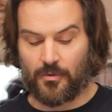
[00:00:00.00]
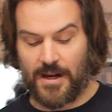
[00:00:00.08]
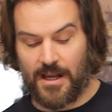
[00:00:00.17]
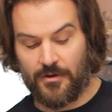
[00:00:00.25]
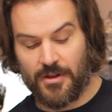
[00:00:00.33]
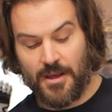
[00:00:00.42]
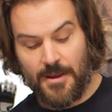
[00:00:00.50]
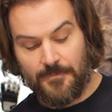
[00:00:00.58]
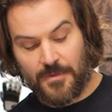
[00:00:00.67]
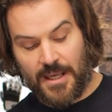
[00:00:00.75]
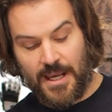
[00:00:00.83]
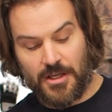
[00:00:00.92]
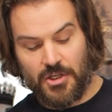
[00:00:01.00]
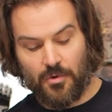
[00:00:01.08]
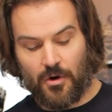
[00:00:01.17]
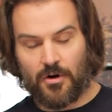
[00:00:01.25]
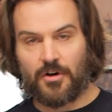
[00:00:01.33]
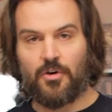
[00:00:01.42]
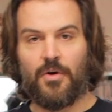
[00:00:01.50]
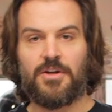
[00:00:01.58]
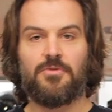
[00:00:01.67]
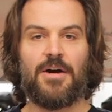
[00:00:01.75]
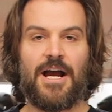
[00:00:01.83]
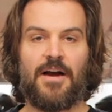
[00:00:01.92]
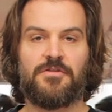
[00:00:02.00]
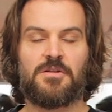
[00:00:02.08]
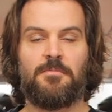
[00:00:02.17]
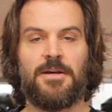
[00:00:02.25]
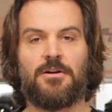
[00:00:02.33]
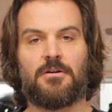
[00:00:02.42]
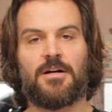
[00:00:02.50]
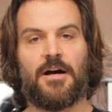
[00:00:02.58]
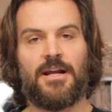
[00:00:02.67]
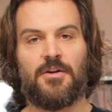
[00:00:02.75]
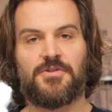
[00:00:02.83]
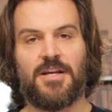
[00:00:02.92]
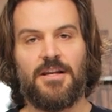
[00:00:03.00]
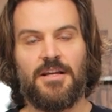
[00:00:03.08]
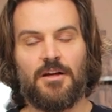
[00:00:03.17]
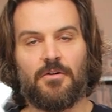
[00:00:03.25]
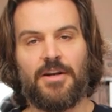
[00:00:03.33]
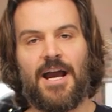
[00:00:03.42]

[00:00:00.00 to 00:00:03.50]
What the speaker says: around. And you are going to have speaker cutouts in here.